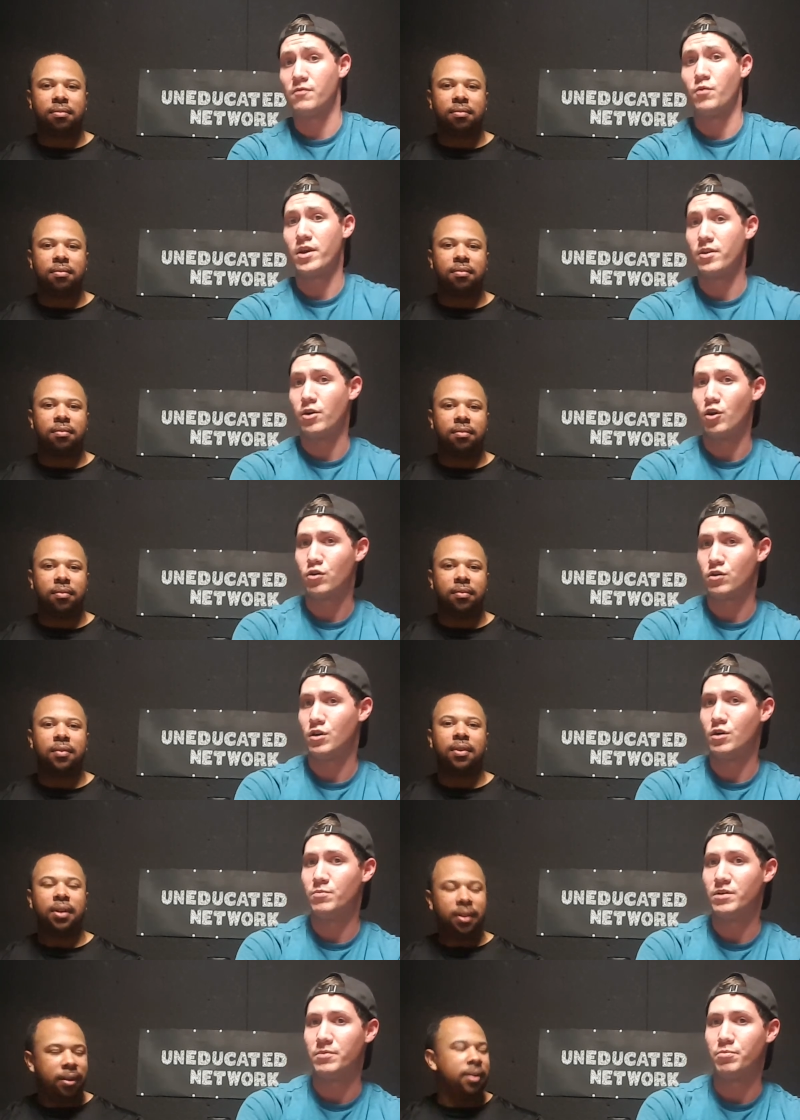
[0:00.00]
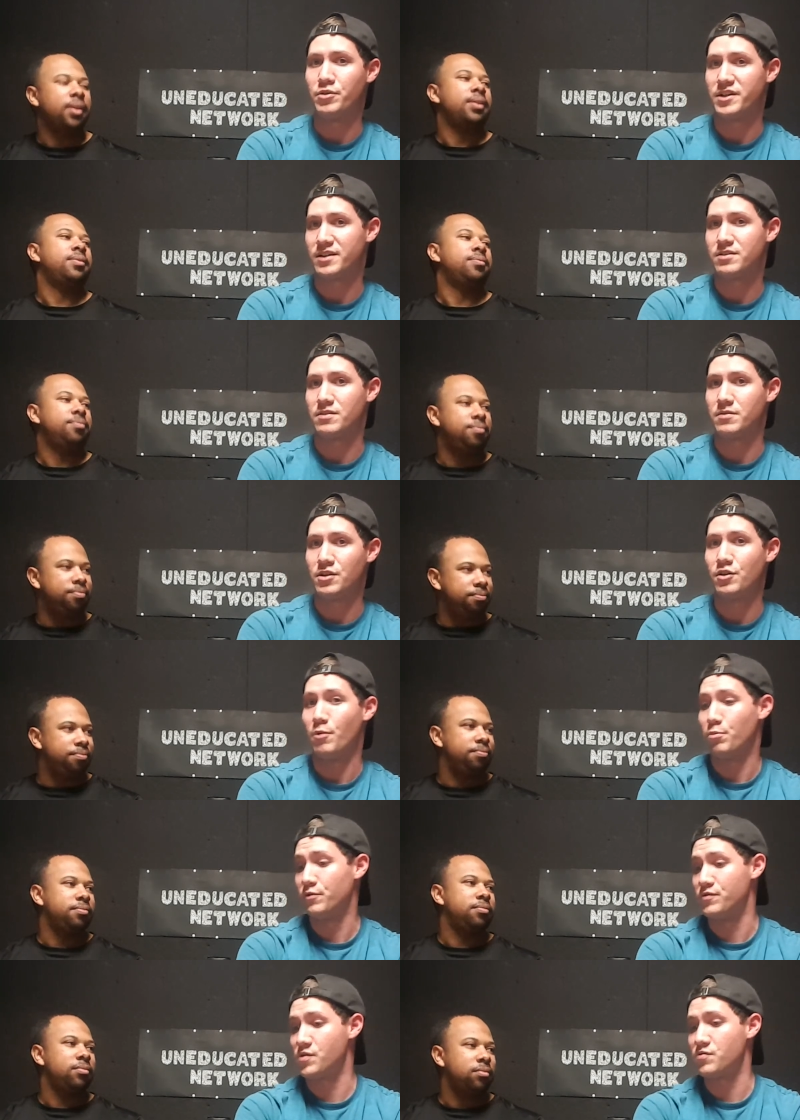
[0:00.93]
Speaker 1: of whether Oklahoma predicts, you know,
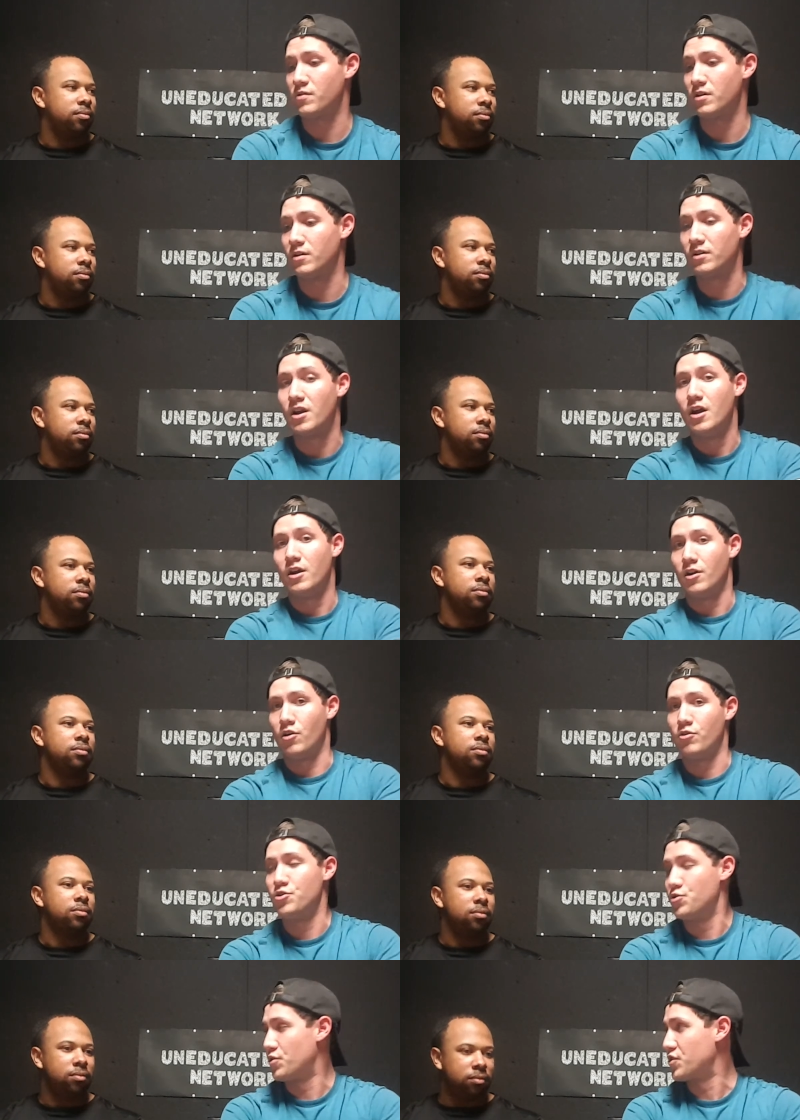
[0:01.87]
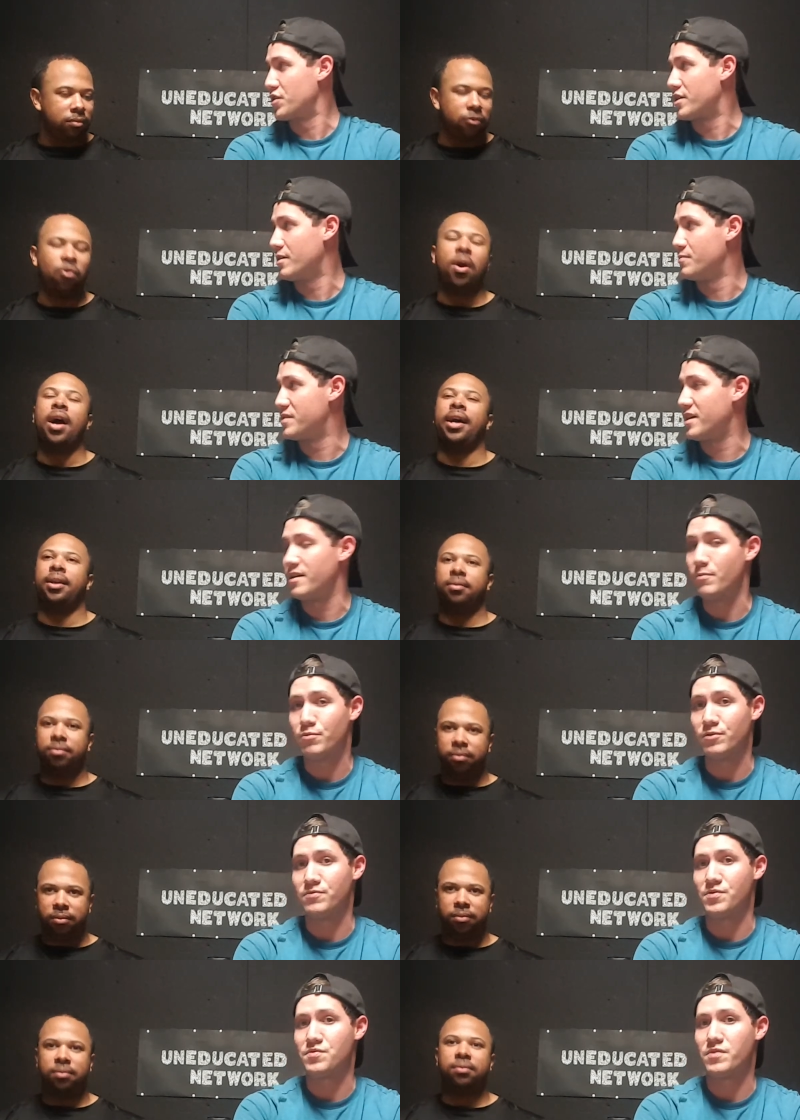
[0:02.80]
proves us wrong or Georgia comes right. in and
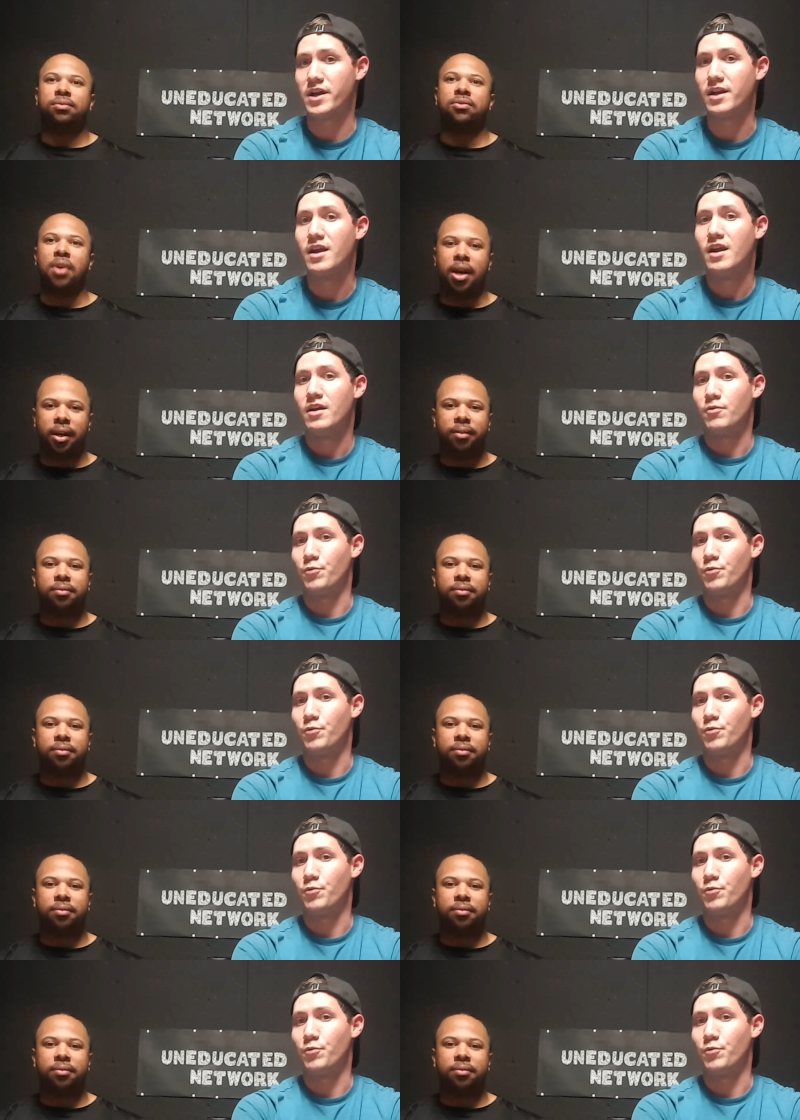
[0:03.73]
proves us right. right.